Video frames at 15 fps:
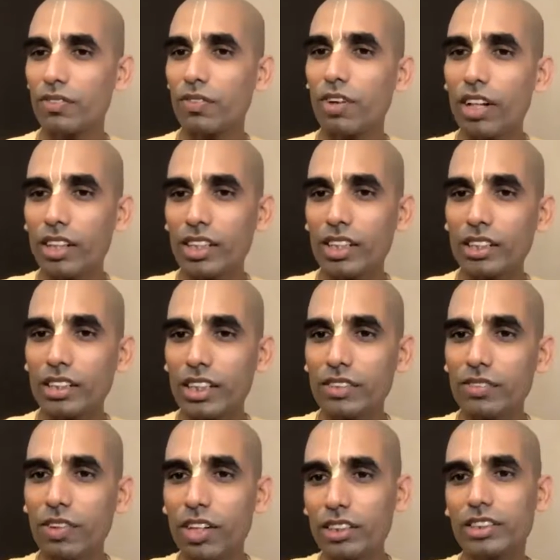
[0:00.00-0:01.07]
water that
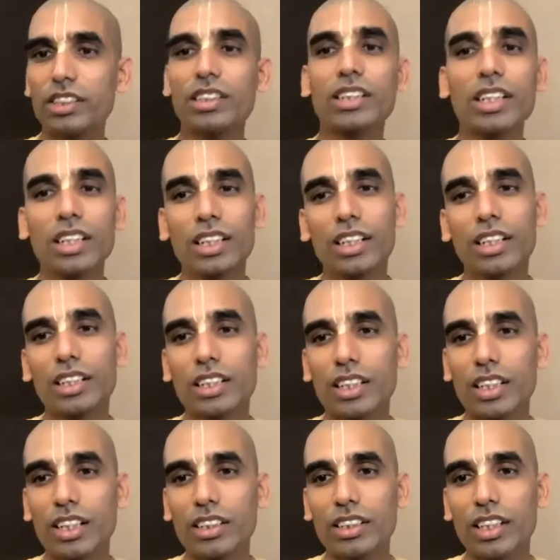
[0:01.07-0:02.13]
washed
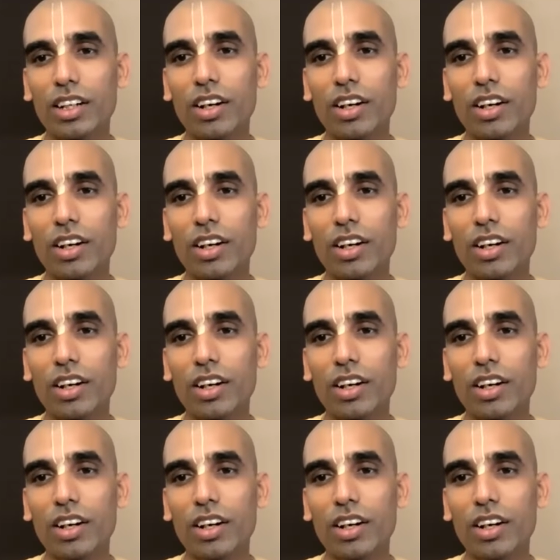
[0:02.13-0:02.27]
the